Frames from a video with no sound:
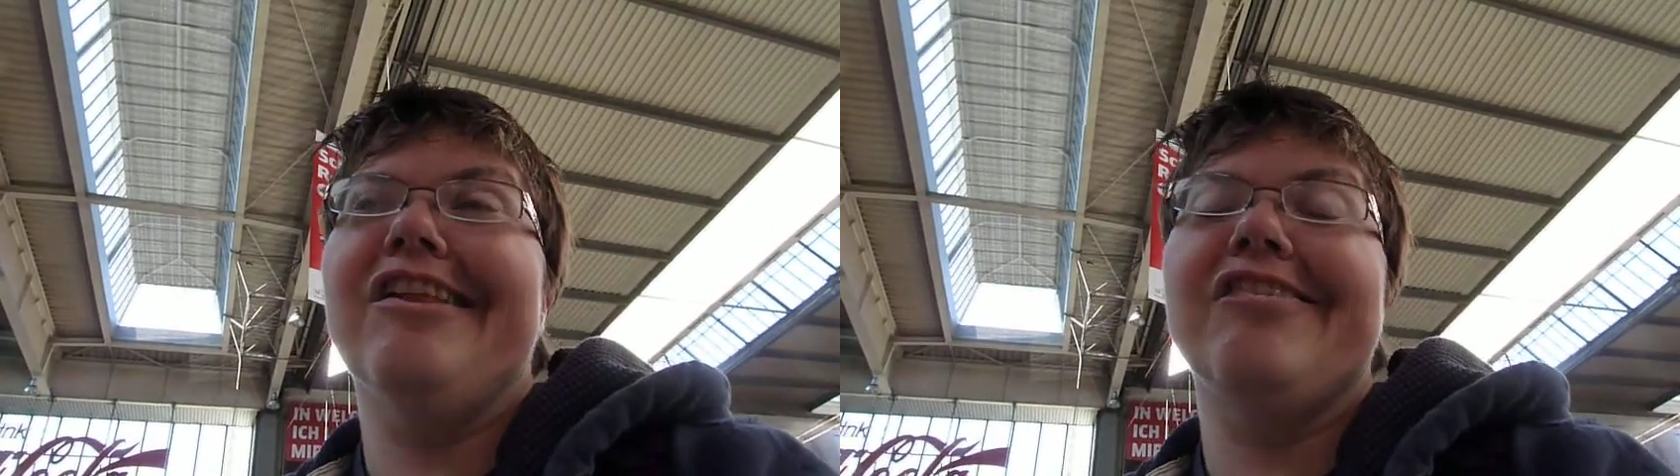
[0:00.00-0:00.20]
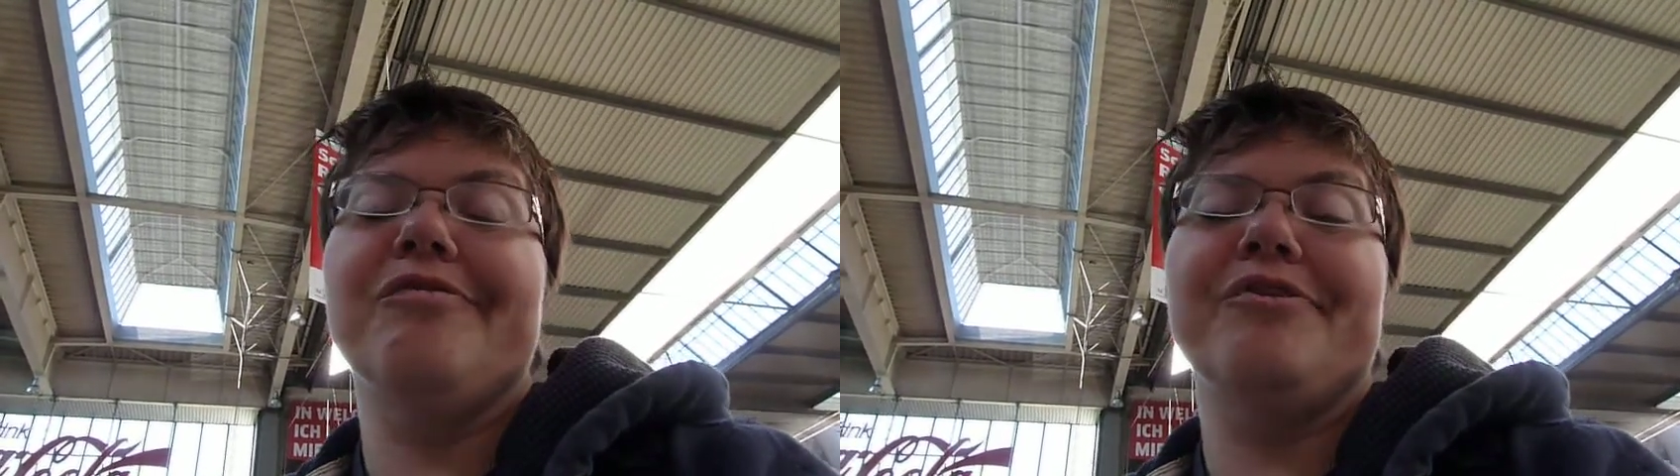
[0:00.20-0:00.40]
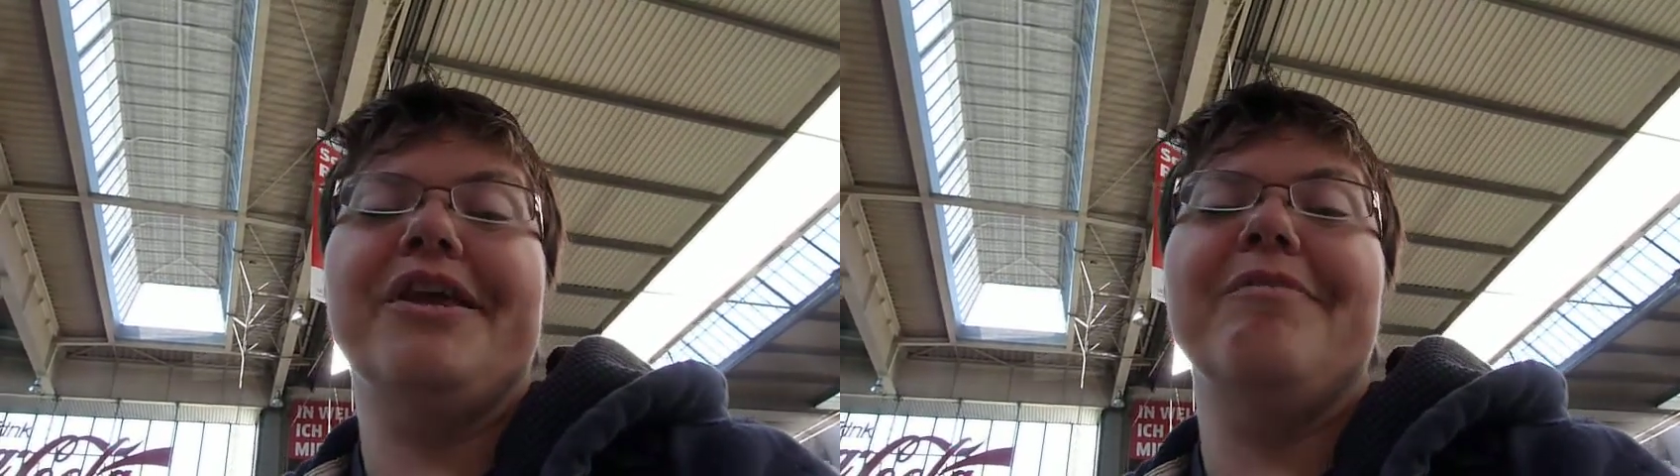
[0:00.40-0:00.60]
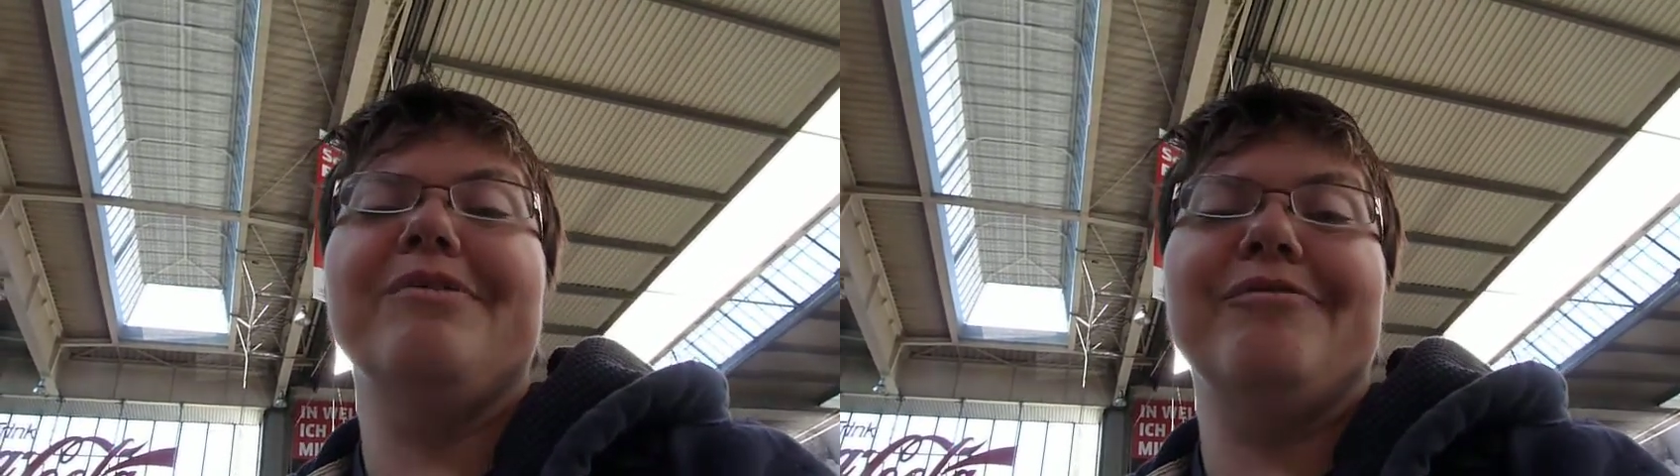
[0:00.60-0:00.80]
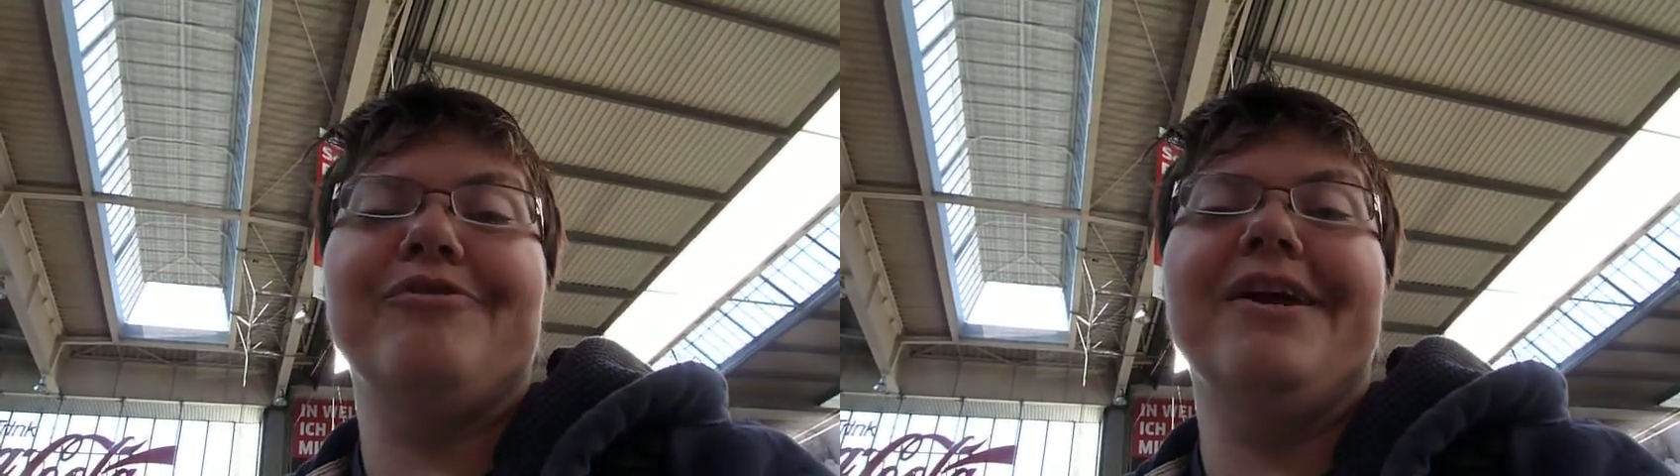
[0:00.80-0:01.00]
That's it for the
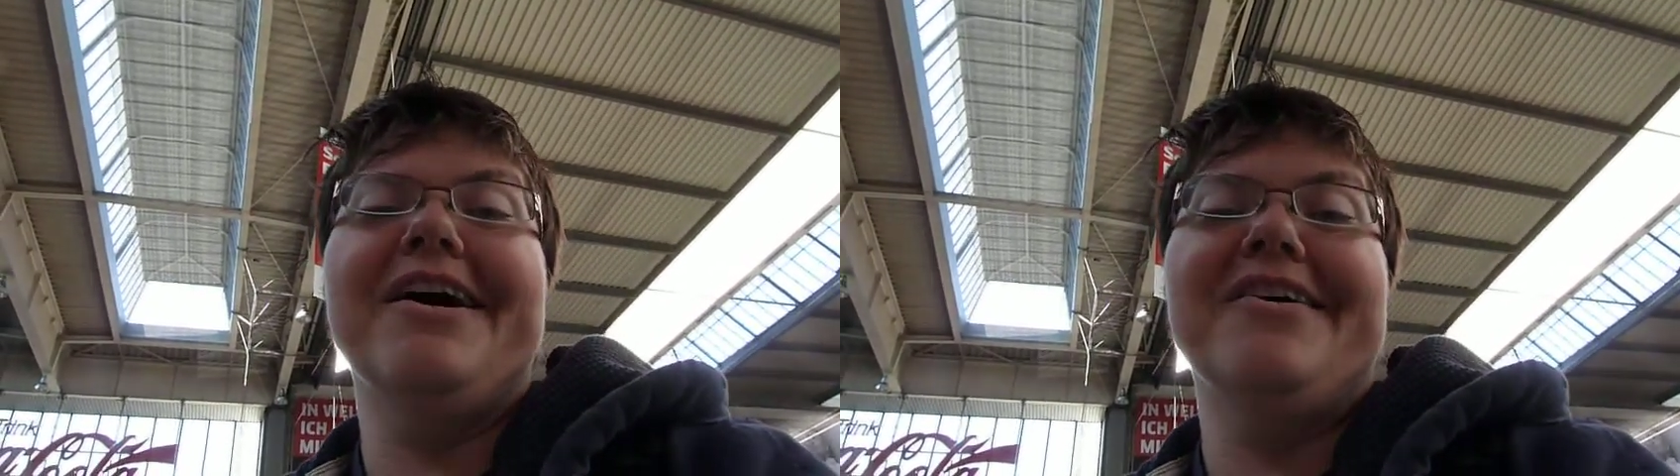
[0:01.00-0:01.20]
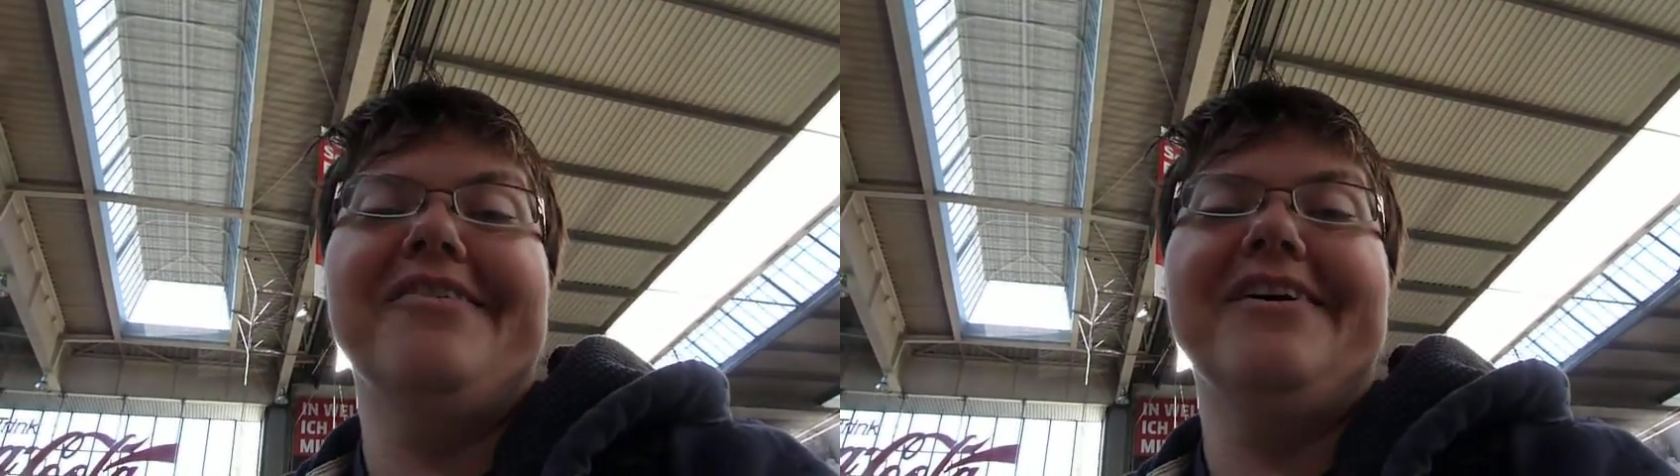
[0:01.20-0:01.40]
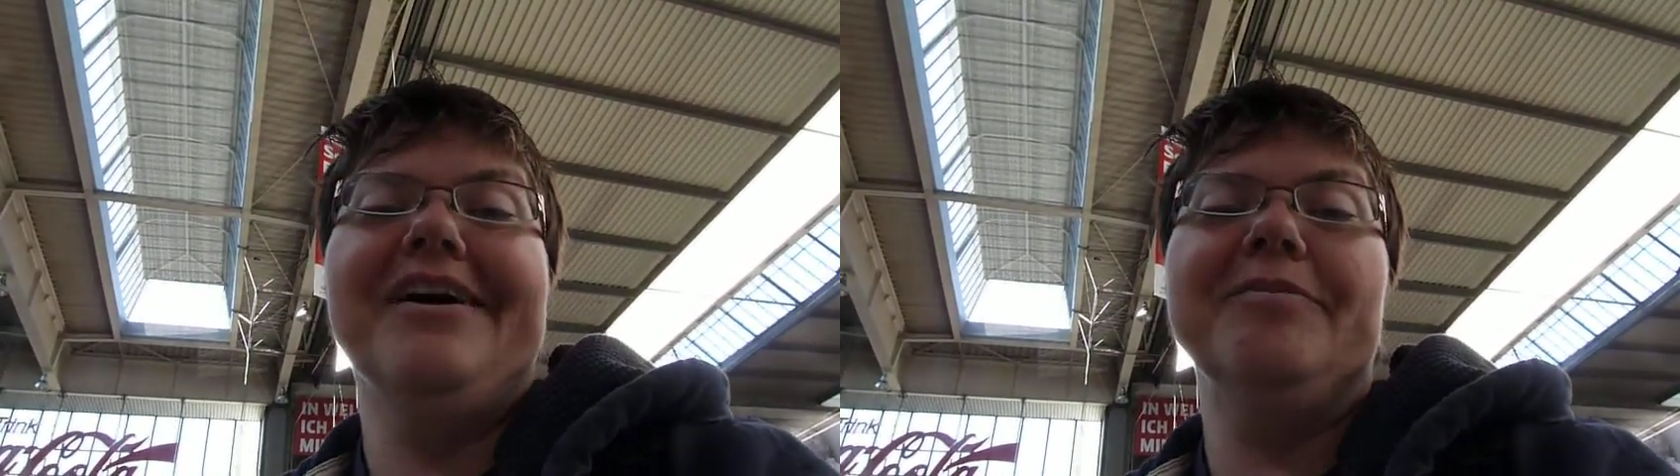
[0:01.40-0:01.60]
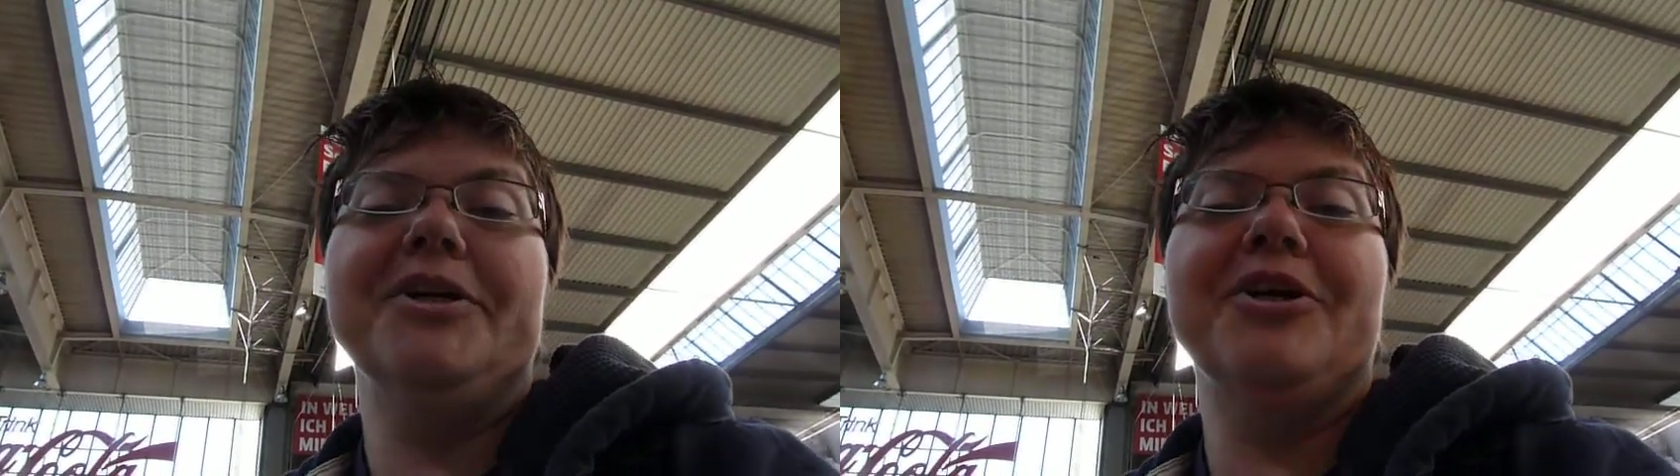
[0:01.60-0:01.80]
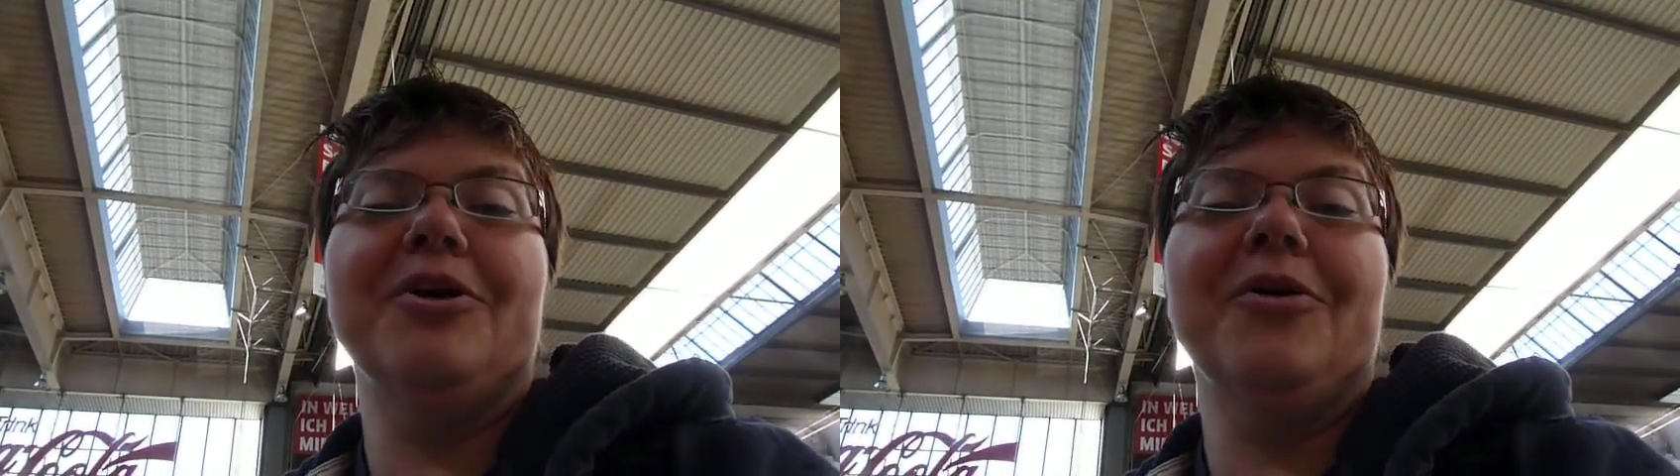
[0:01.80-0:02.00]
update for now. I'm
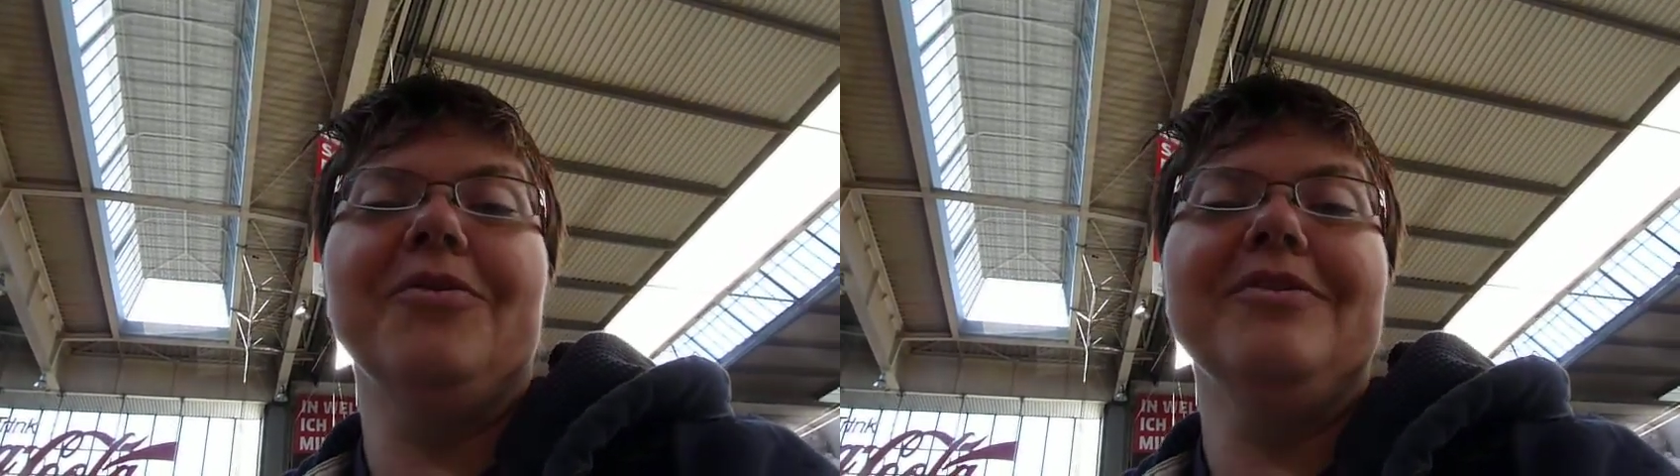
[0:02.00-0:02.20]
going to go.